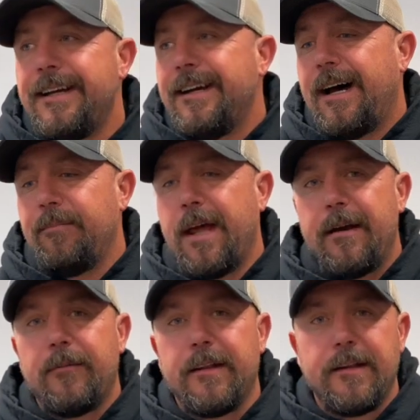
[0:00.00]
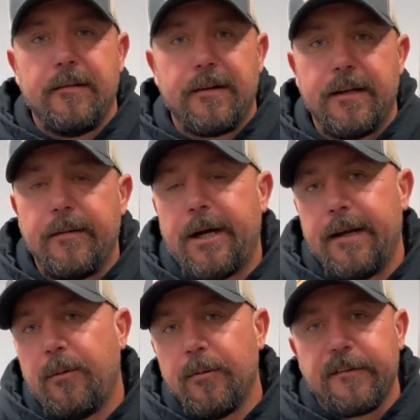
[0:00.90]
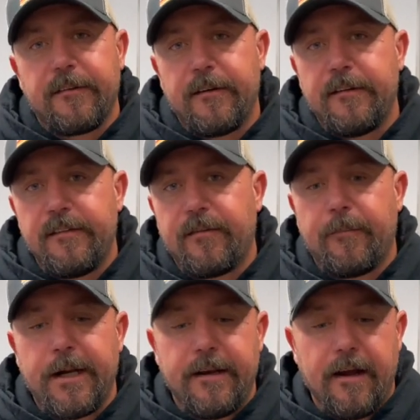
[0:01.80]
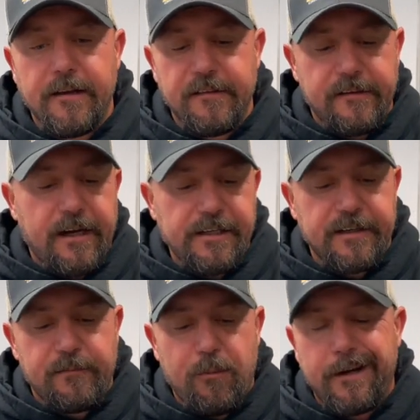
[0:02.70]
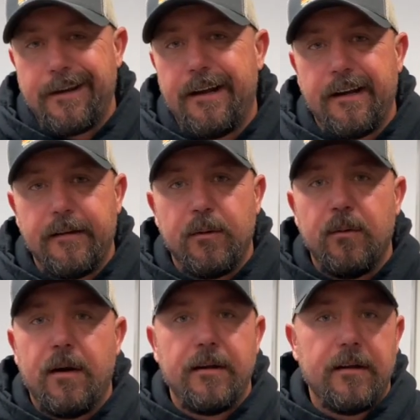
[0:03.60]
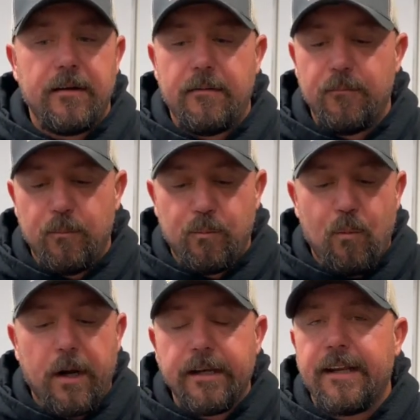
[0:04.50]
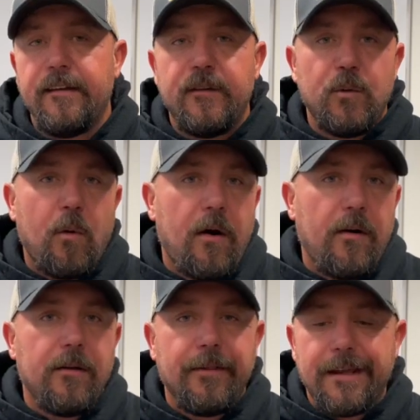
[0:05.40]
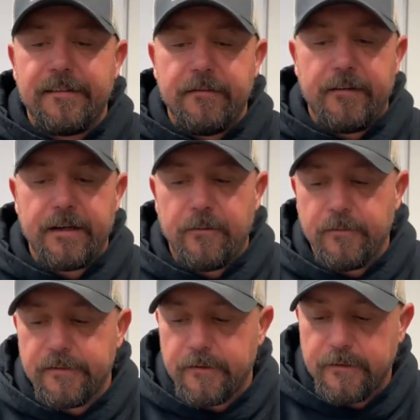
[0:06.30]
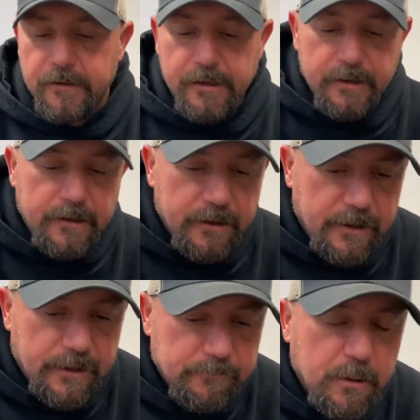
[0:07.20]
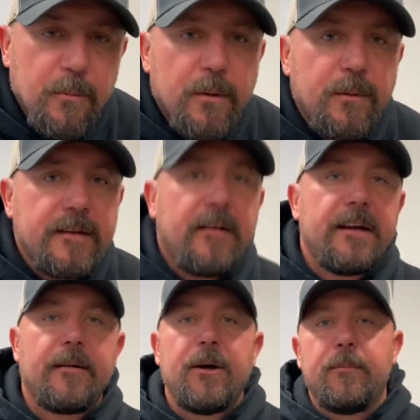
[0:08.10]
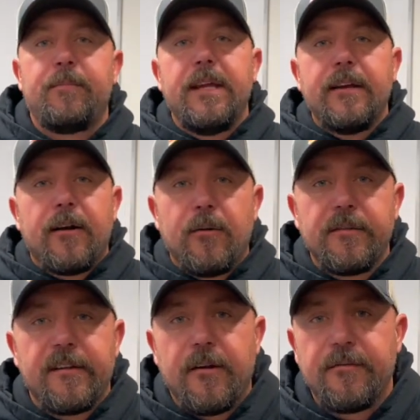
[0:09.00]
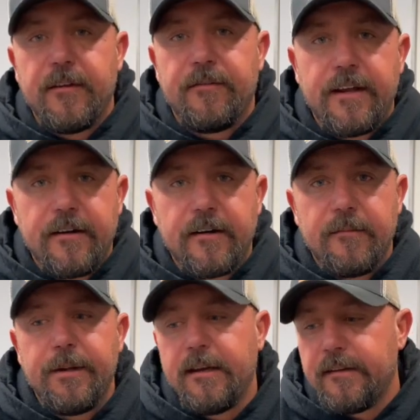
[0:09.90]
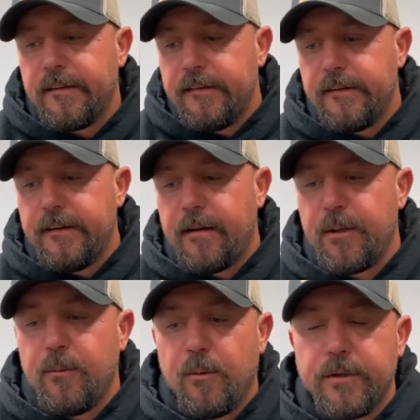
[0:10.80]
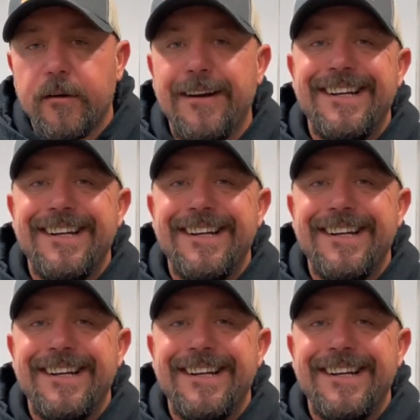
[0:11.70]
I'm not really looking to buy holsters for my guns, and I just want kind of one can do all, that's a fine holster. But when we talk about being your own self-defender, being a CCW holder,